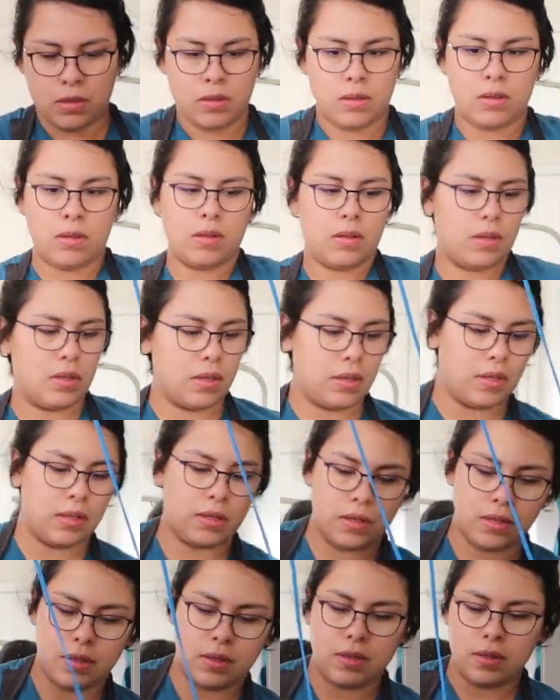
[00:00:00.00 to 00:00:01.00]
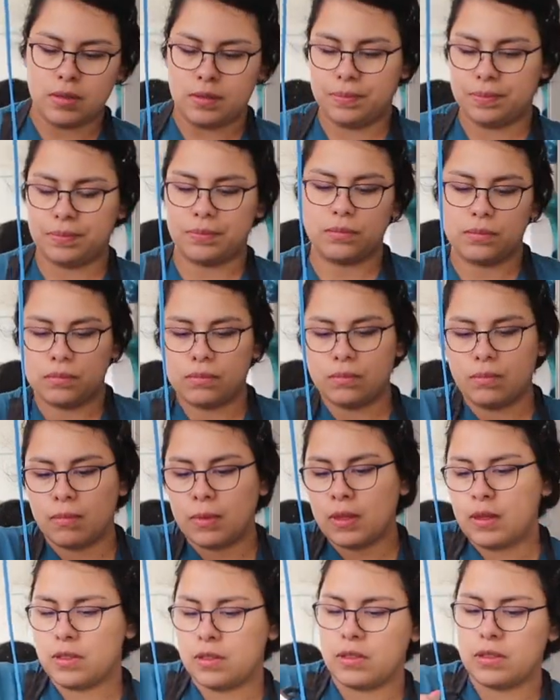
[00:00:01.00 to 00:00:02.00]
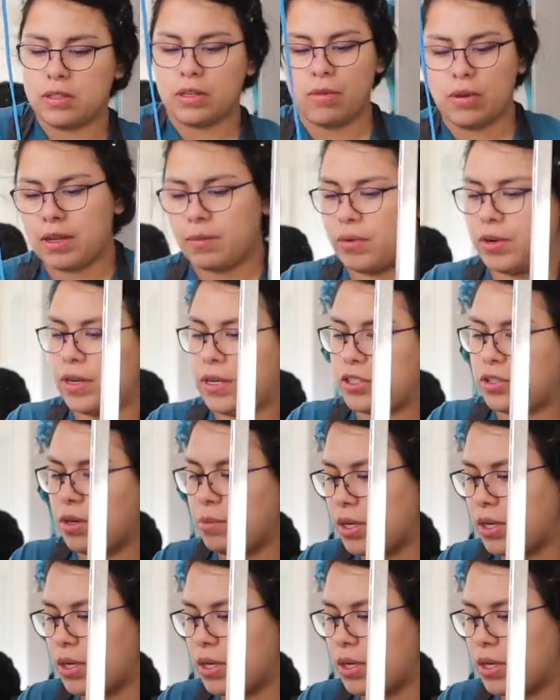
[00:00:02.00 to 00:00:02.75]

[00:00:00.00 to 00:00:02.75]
was going to be the right length or not.